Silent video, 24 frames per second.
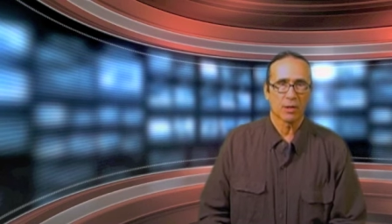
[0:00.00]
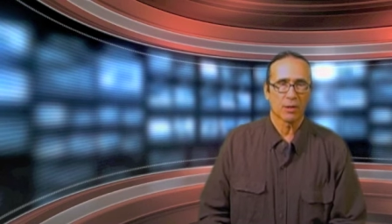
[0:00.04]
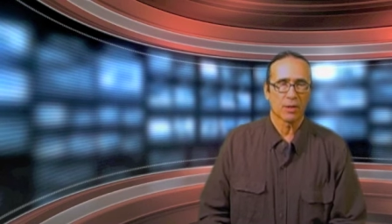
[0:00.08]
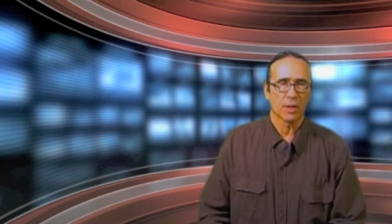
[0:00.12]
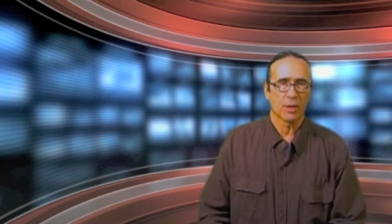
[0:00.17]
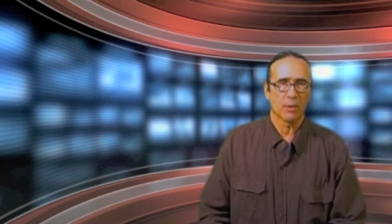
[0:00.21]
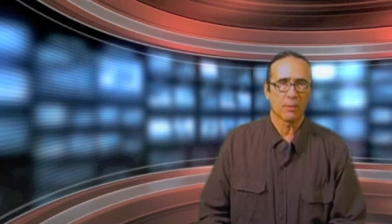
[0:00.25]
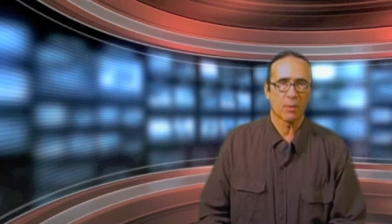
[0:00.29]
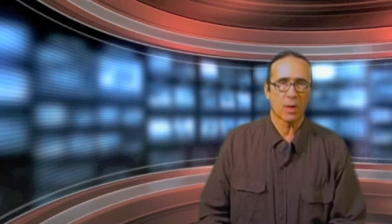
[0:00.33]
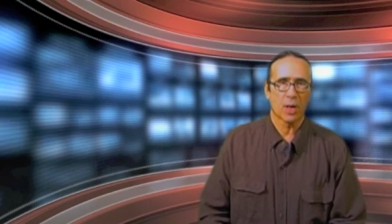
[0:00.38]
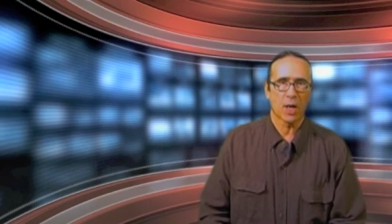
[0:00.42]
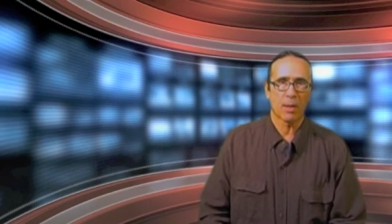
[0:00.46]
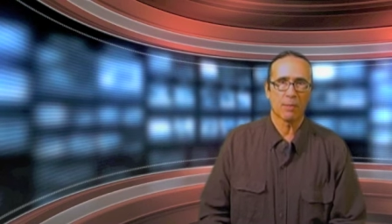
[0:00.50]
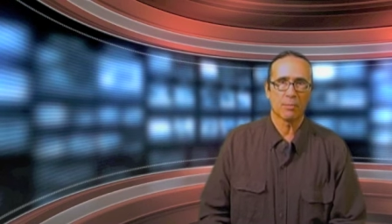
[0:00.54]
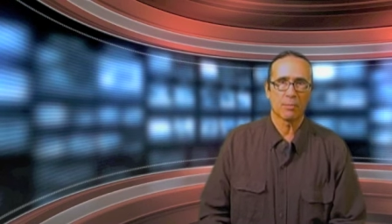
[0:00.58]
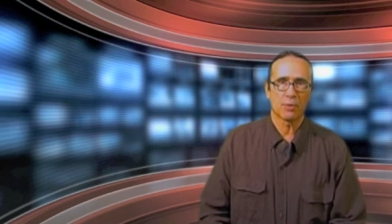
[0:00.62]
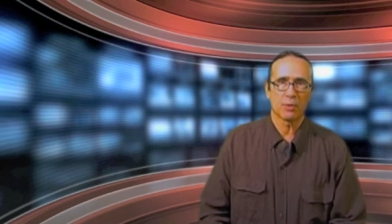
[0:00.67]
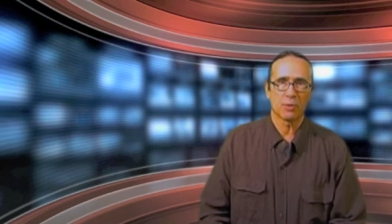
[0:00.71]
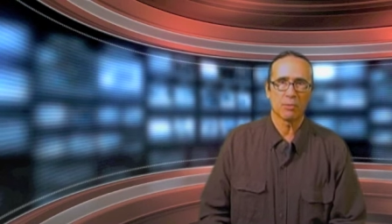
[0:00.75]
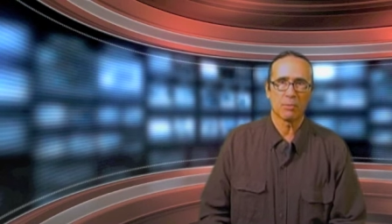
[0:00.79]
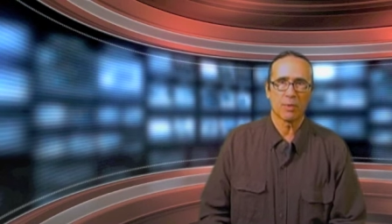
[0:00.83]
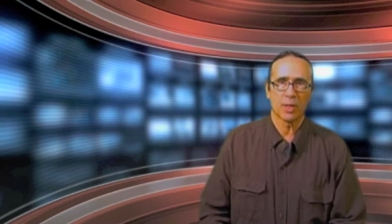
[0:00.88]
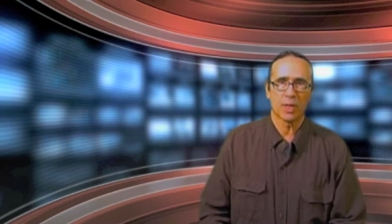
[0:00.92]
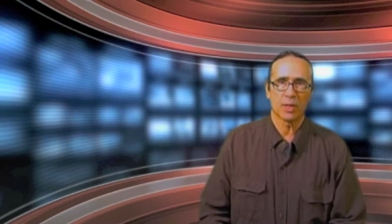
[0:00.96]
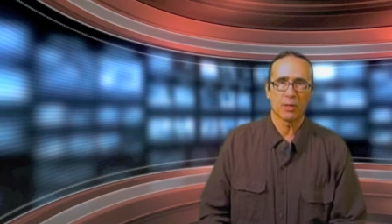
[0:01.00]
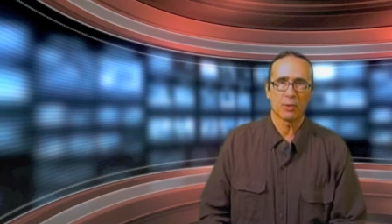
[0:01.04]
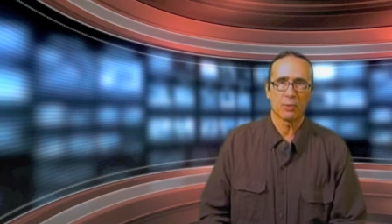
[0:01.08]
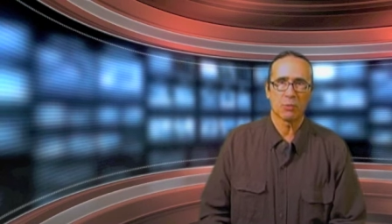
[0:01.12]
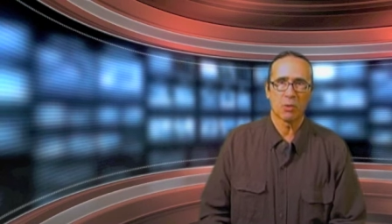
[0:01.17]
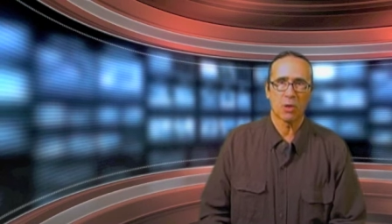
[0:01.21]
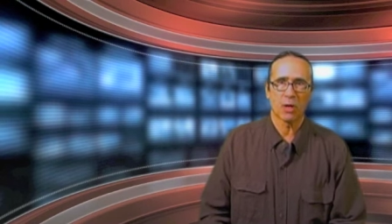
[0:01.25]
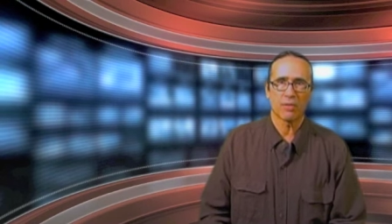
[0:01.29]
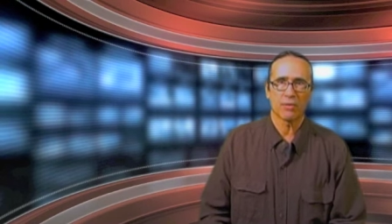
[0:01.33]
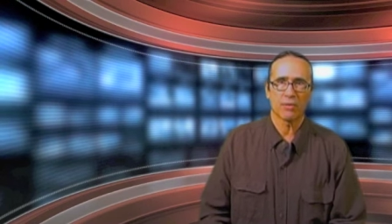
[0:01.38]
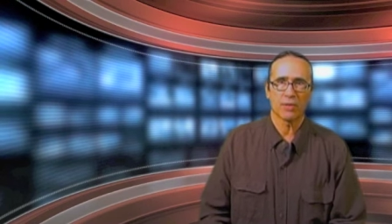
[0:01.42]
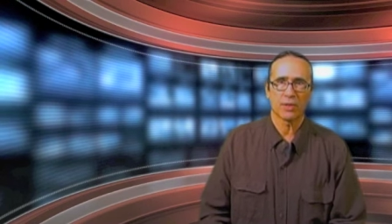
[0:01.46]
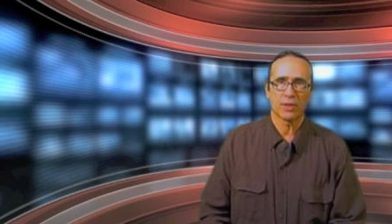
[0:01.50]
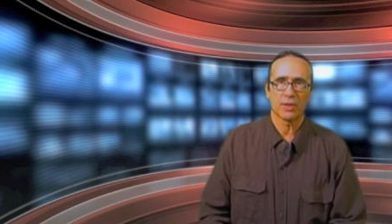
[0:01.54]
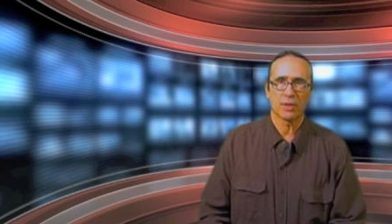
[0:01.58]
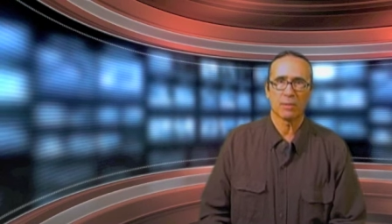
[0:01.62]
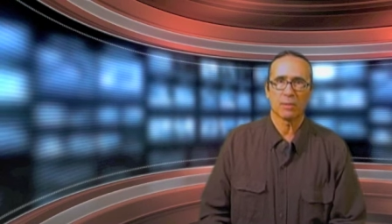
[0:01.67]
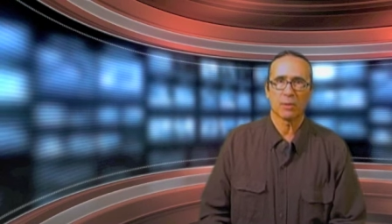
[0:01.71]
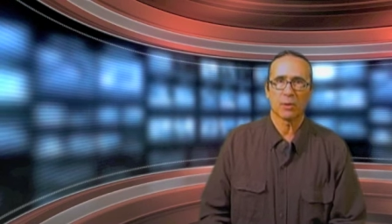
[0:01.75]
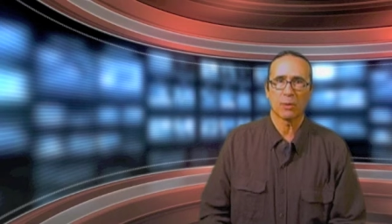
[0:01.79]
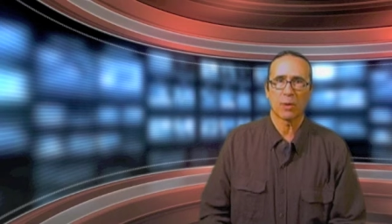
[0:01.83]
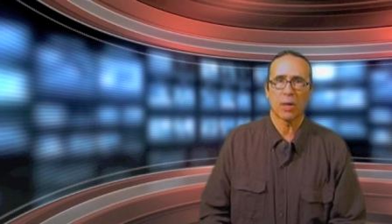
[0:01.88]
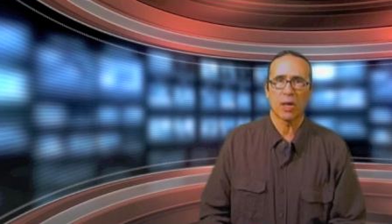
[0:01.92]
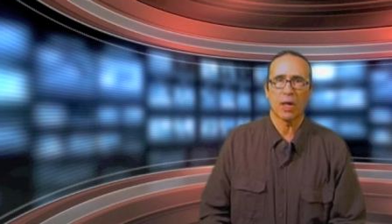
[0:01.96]
They robbed two men who offered
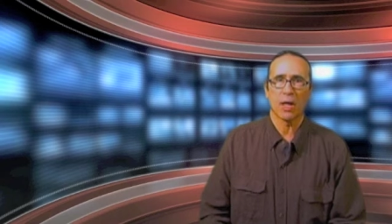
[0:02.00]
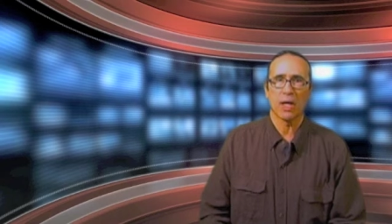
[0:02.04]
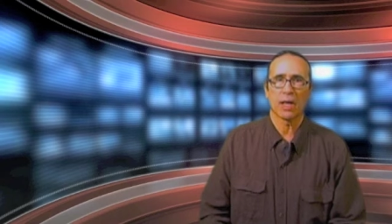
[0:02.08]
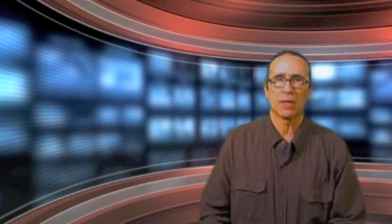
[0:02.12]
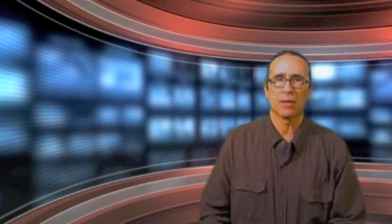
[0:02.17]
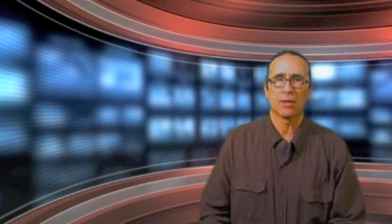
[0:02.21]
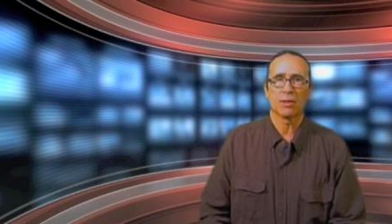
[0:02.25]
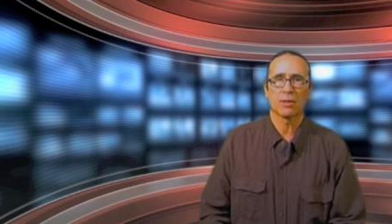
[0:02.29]
them a ride,